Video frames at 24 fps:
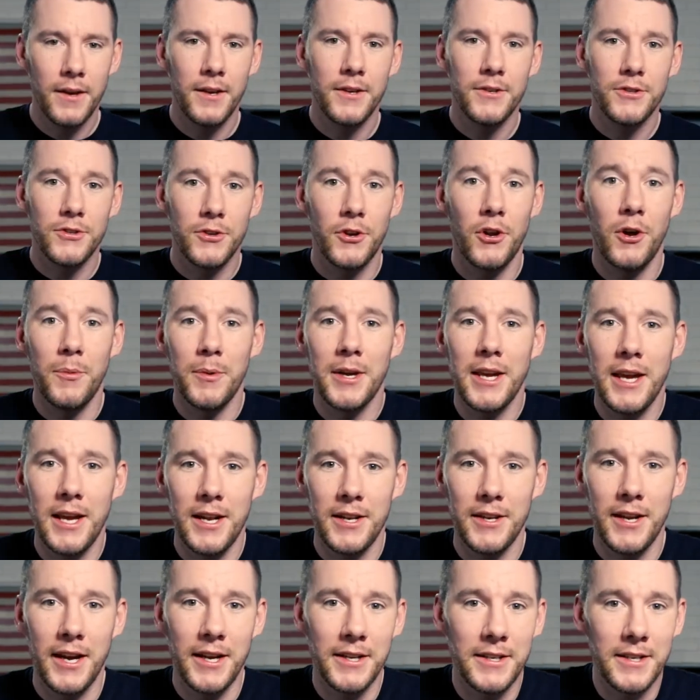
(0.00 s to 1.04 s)
So it all began in
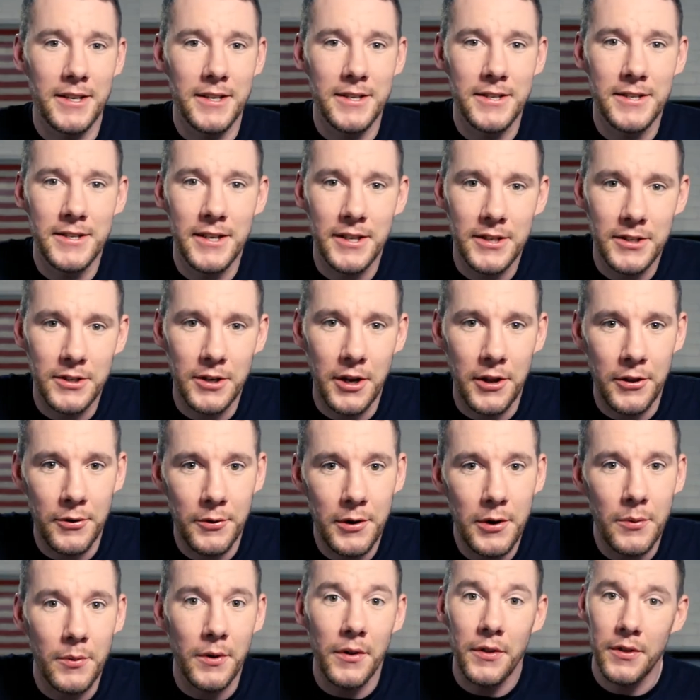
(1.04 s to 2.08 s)

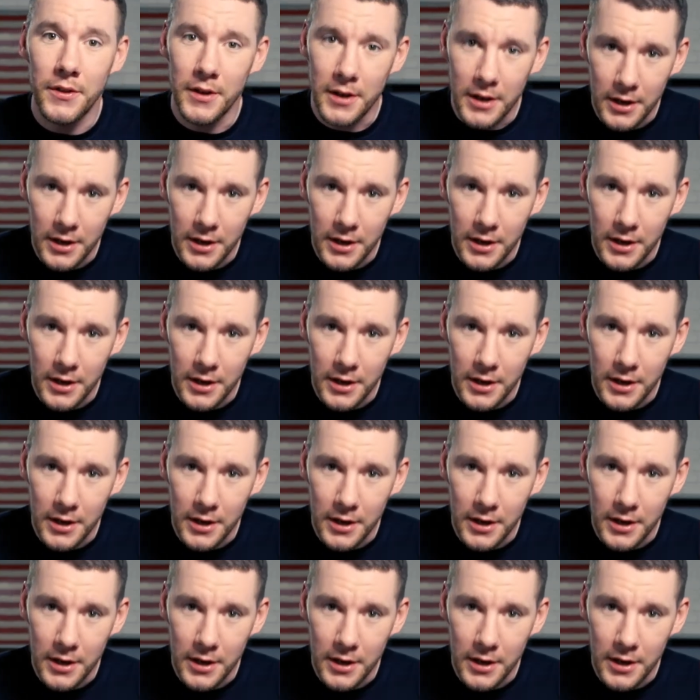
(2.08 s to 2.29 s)
1963 with the